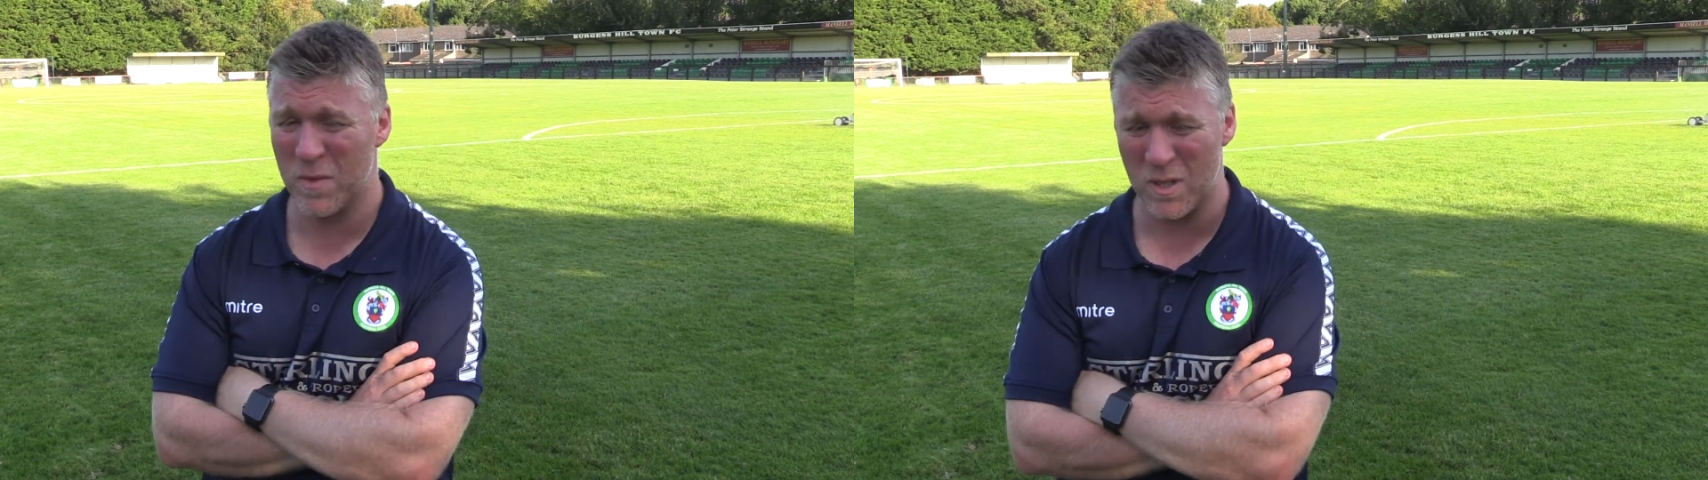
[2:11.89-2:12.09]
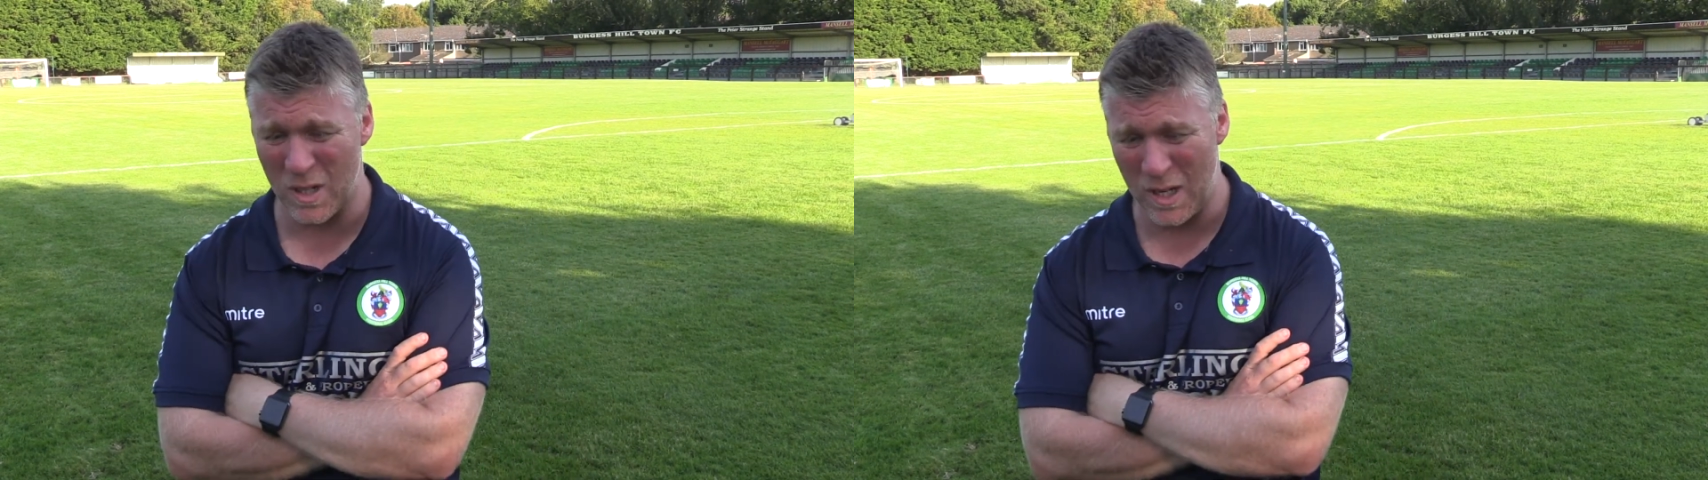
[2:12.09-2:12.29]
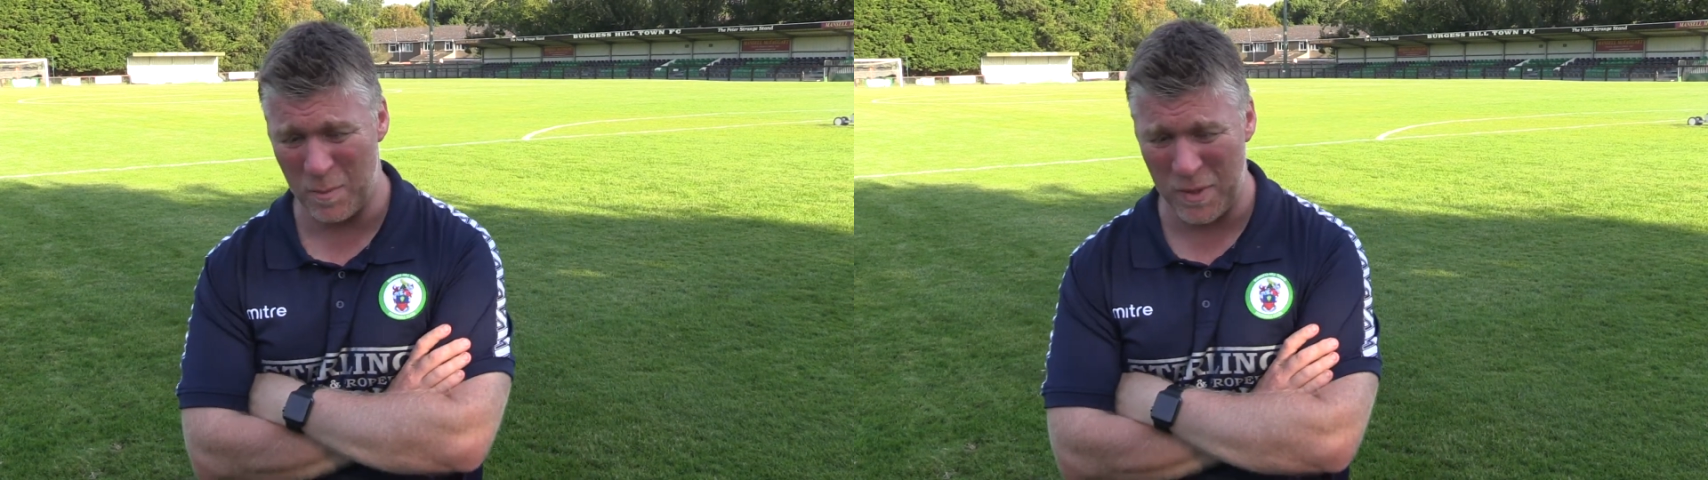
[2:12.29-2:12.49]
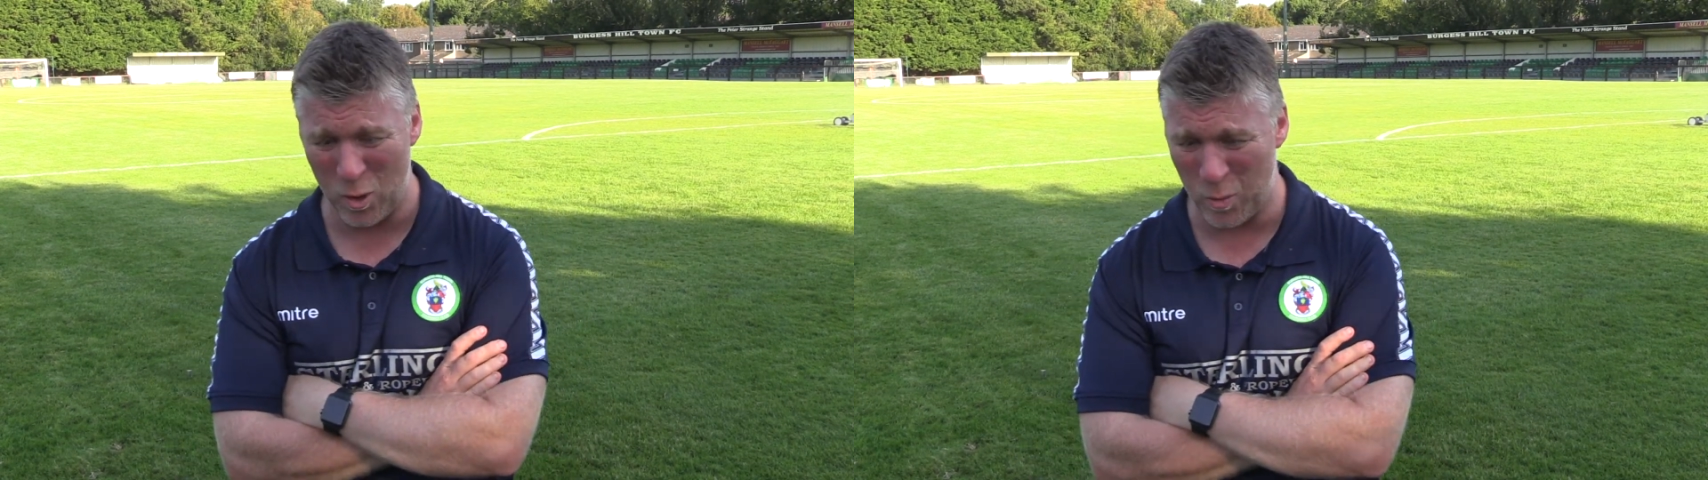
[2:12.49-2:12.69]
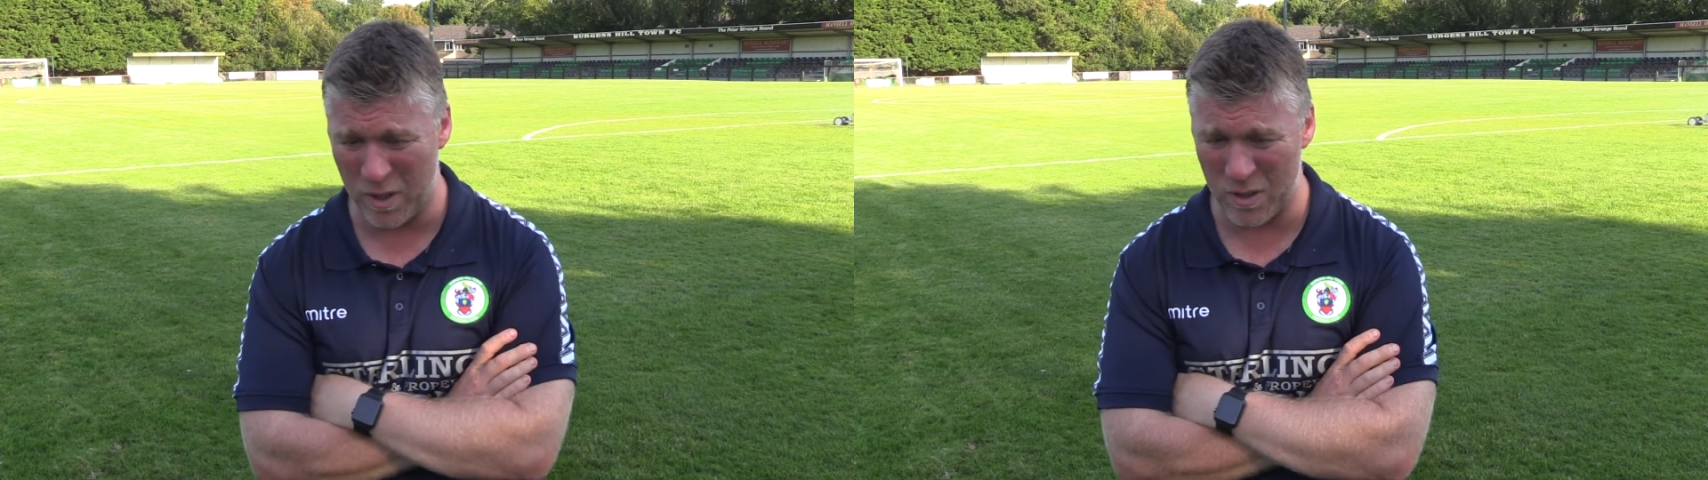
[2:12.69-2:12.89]
because I let them
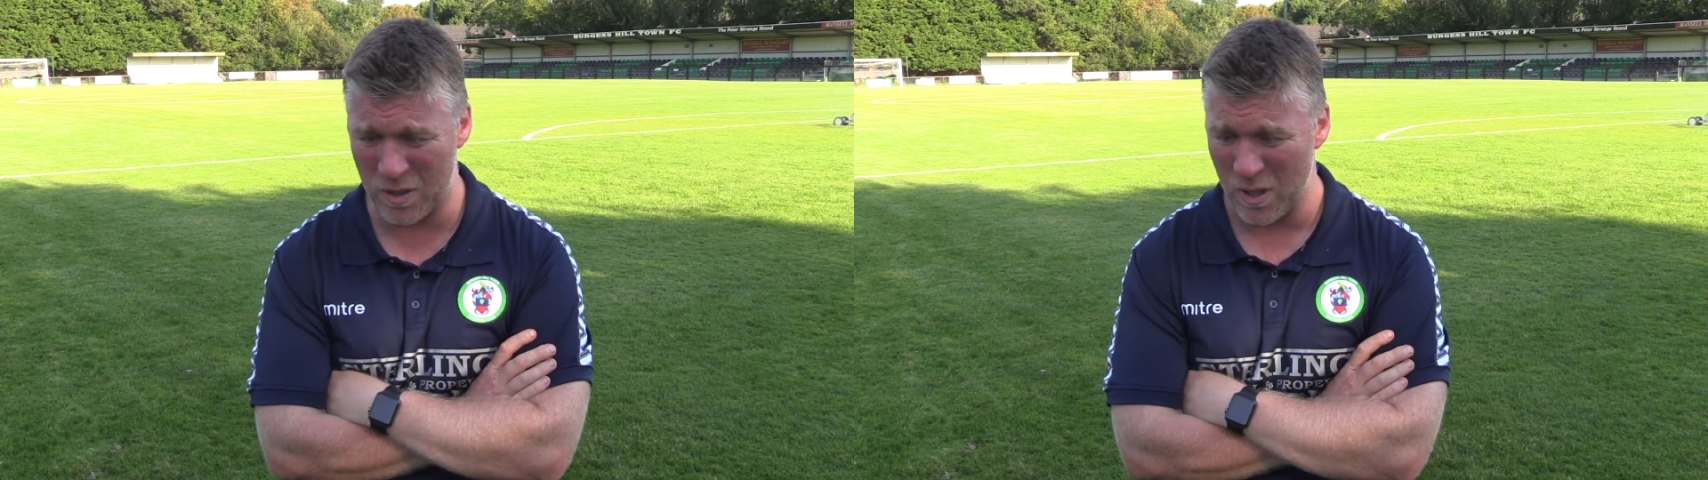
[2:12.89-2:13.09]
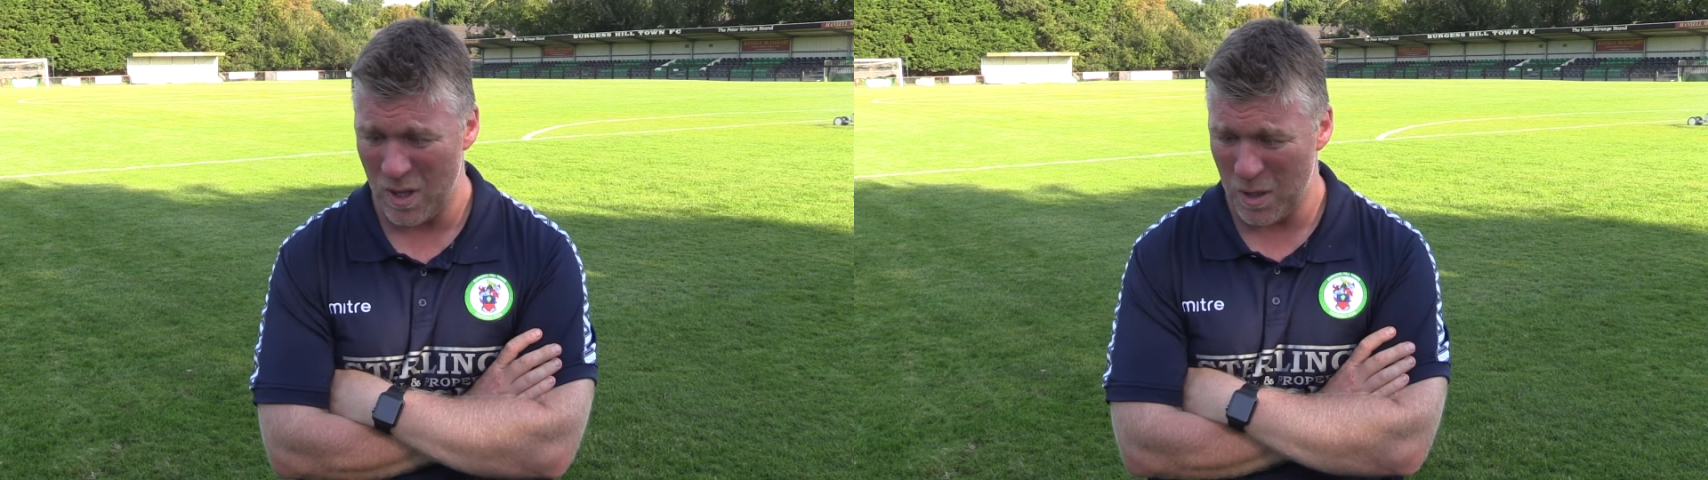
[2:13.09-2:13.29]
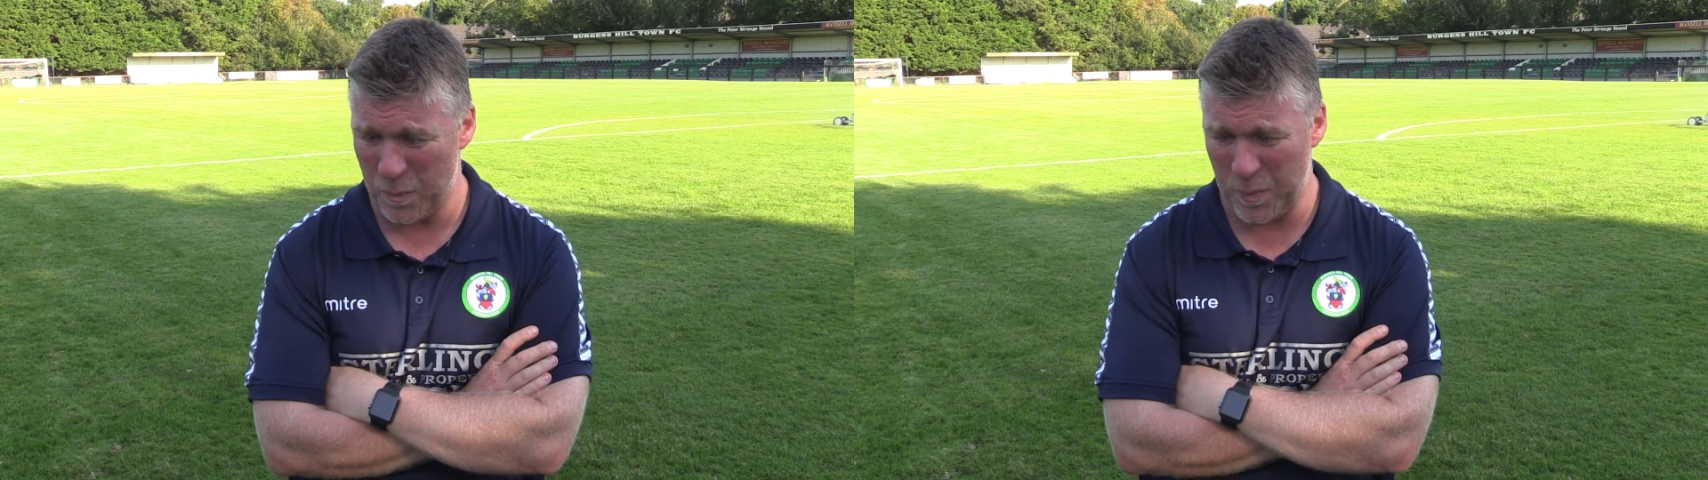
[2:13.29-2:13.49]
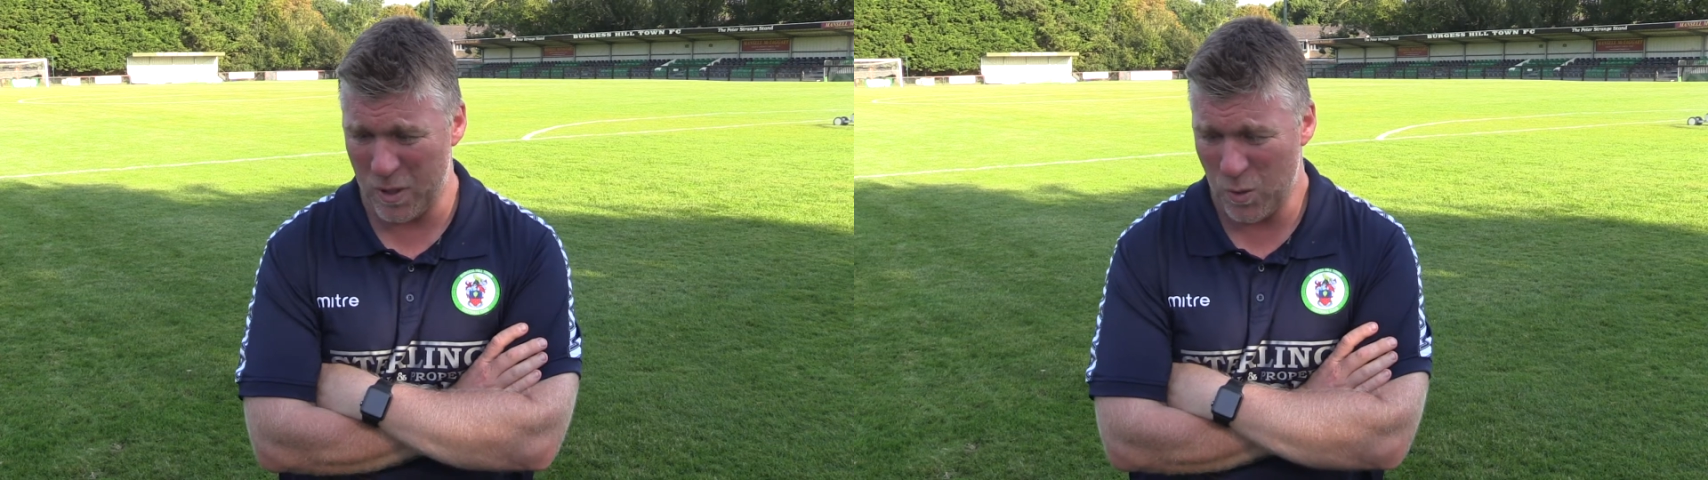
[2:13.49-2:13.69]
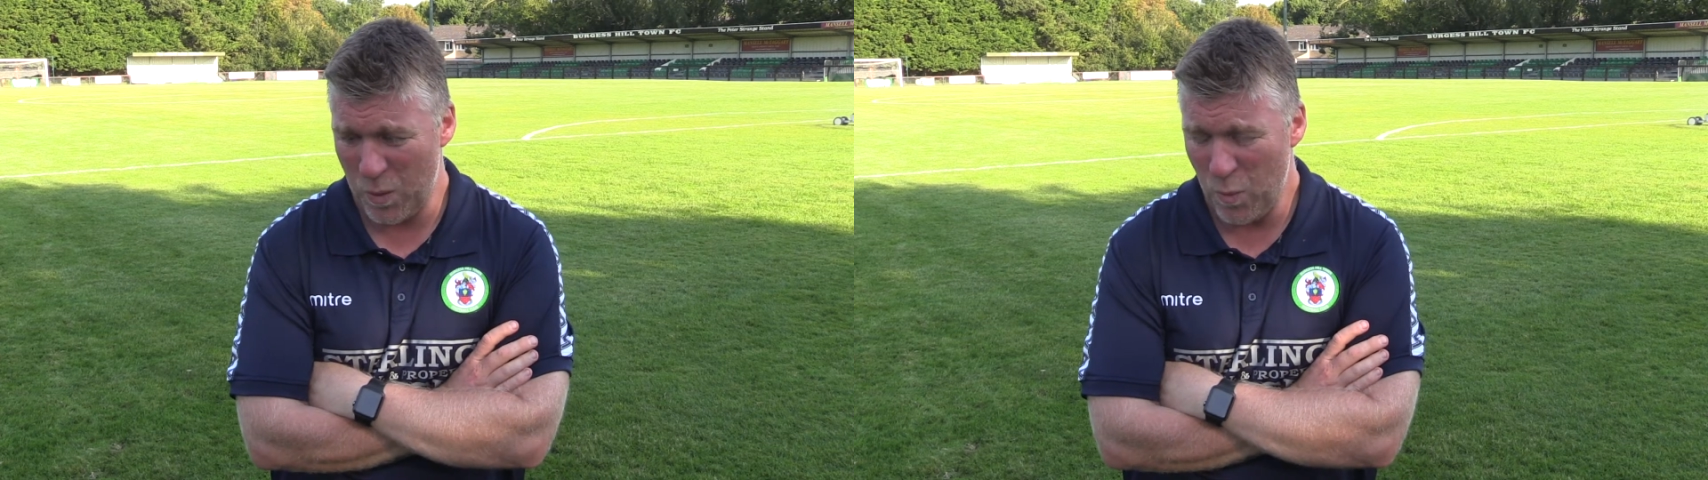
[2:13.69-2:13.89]
know,
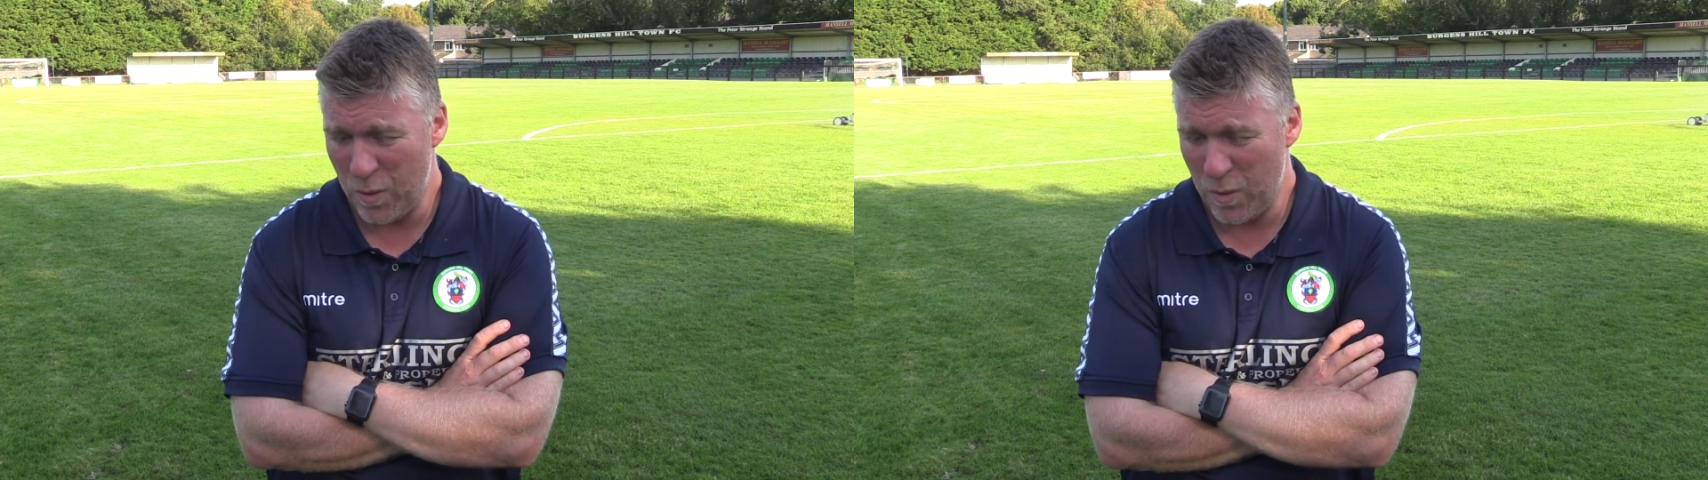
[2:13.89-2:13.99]
because when